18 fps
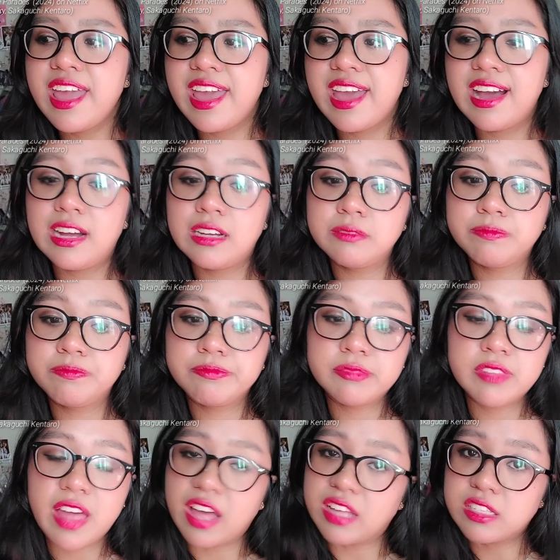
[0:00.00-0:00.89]

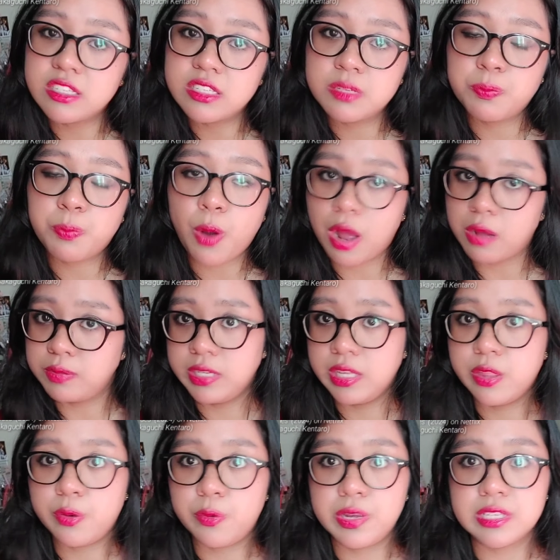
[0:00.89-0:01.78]
and that's
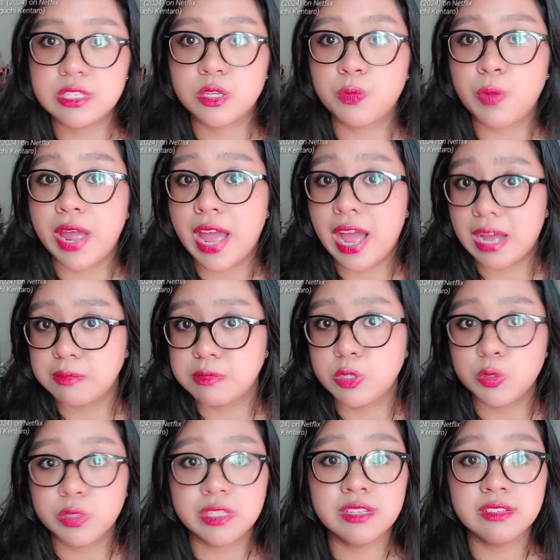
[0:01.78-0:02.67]
probably the reason why i
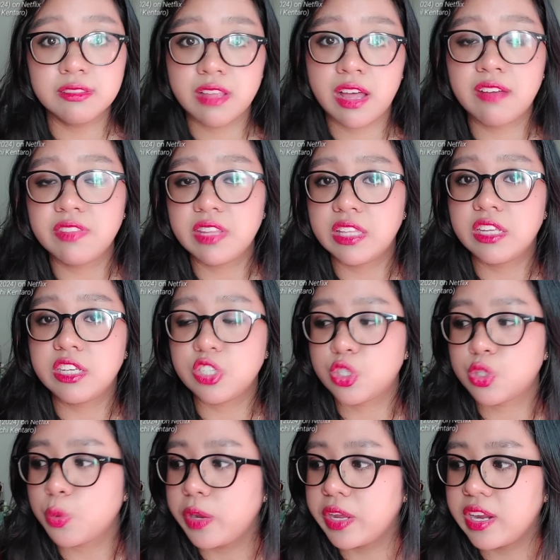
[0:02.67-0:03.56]
absolutely loved and
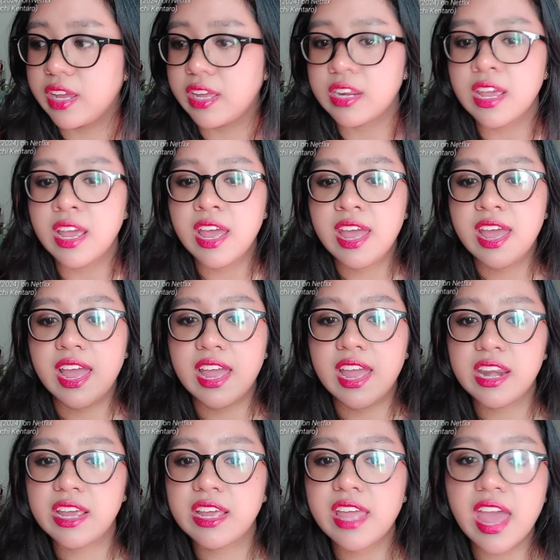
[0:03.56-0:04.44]
enjoyed it
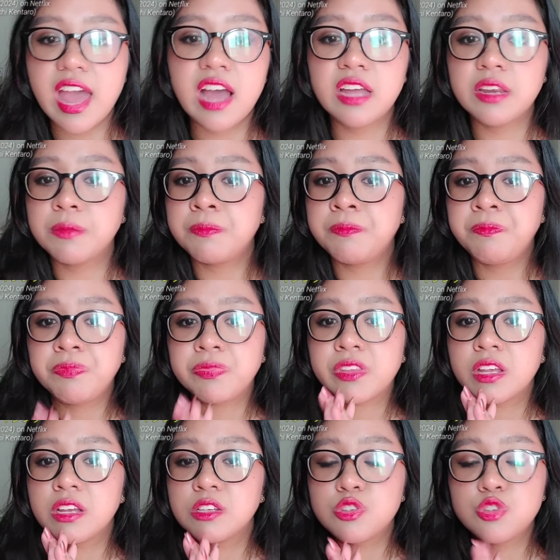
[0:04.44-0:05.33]
and again
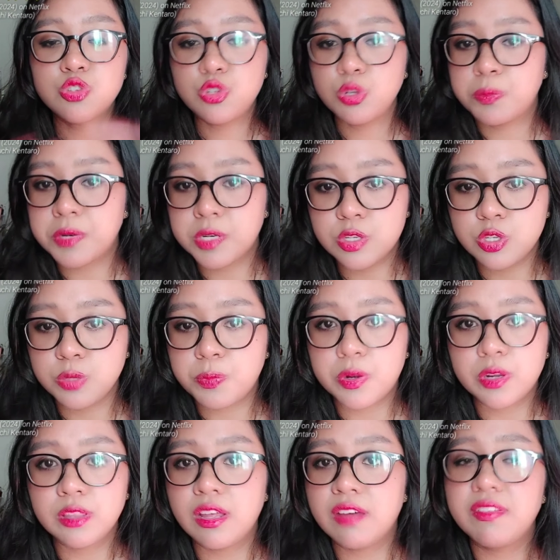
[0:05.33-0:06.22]
super
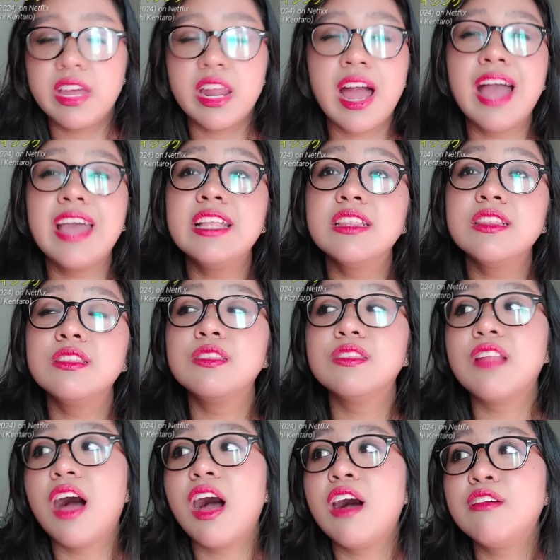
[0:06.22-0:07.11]
super love it i
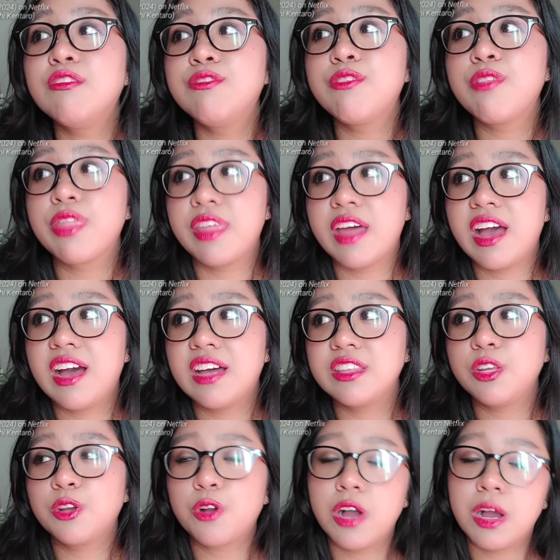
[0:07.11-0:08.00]
love
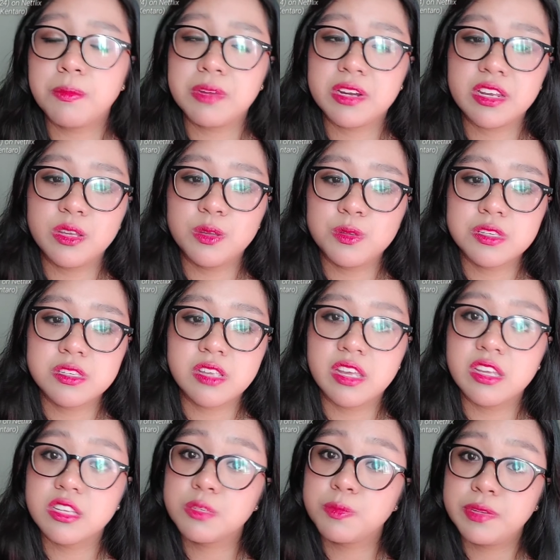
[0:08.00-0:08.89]
that yokohama
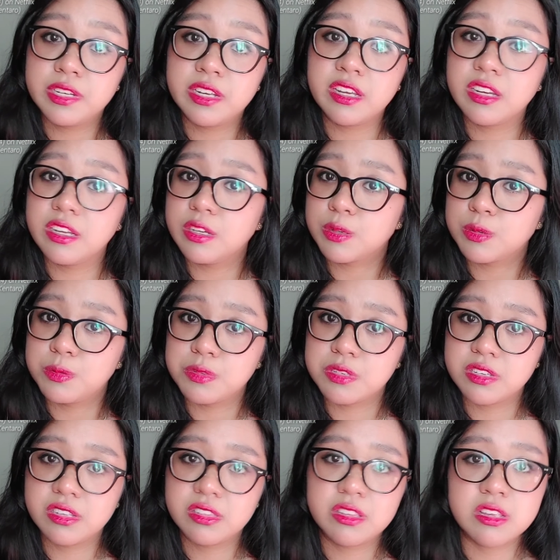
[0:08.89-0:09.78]
Ryusei playing a
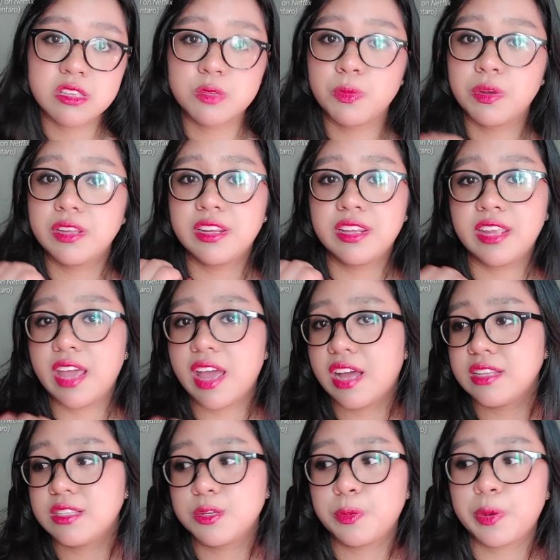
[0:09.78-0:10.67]
yakuza in this one and he
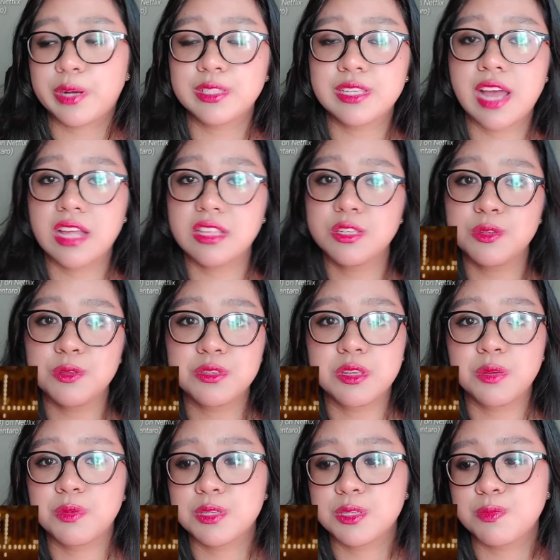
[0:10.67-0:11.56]
had to wear
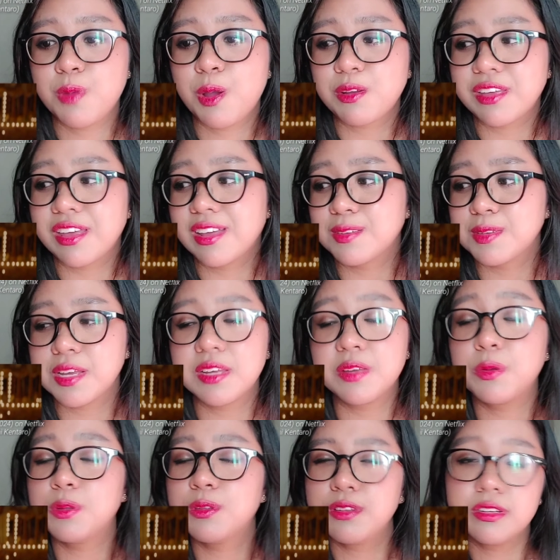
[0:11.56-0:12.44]
tattoos he was smoking he,
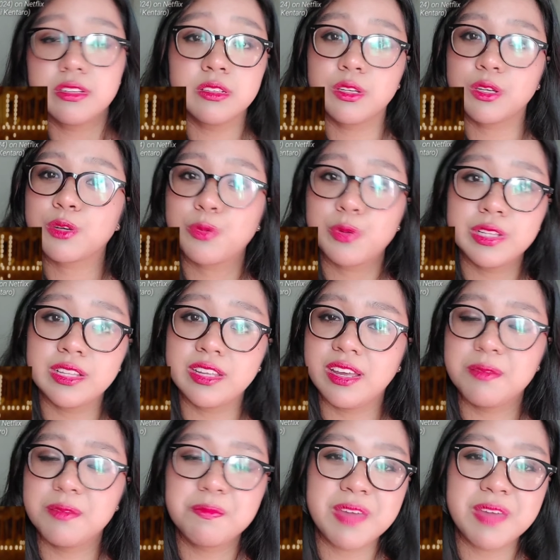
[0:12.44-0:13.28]
like, he looked really